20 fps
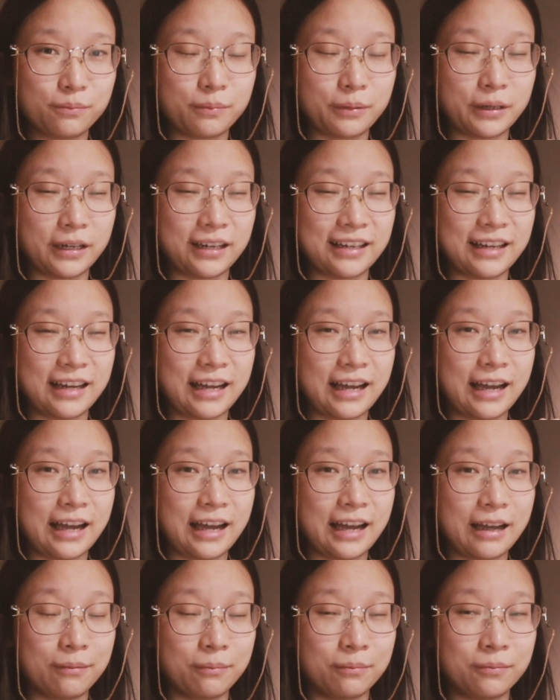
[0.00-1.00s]
but
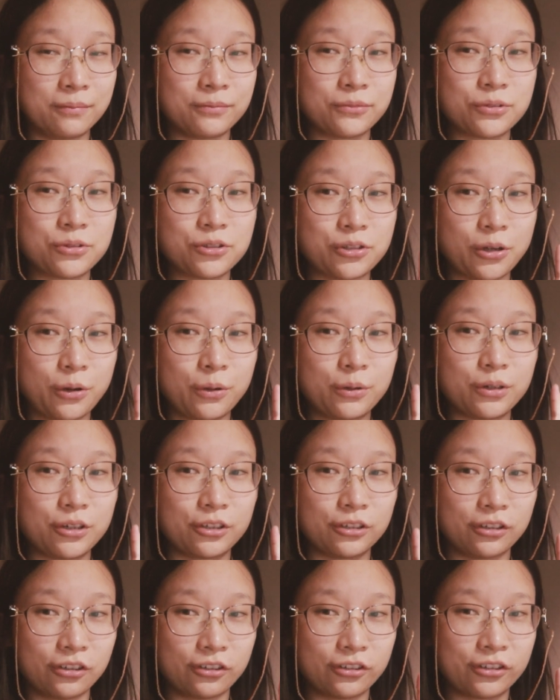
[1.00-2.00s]
I'm so
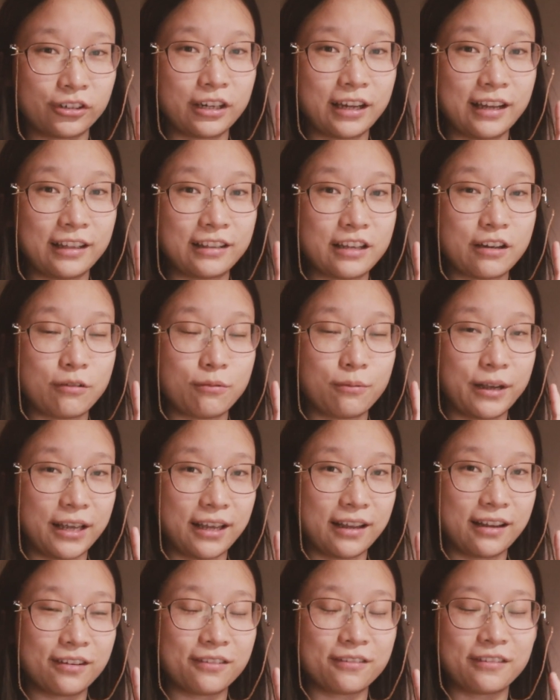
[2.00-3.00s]
alert and
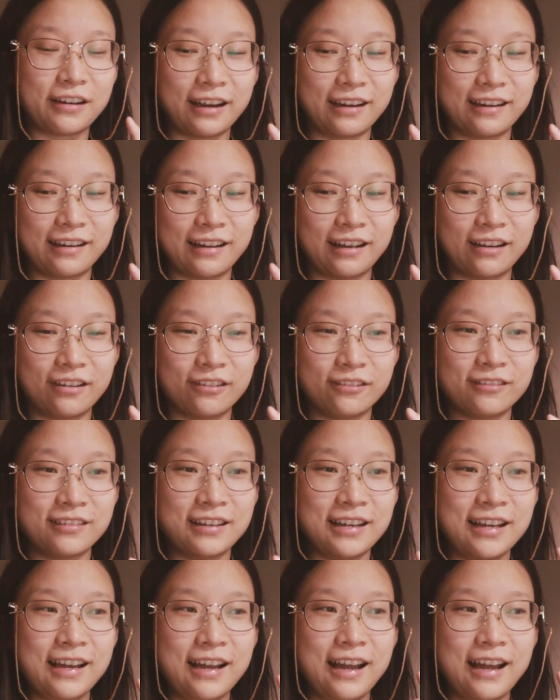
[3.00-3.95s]
awake right now,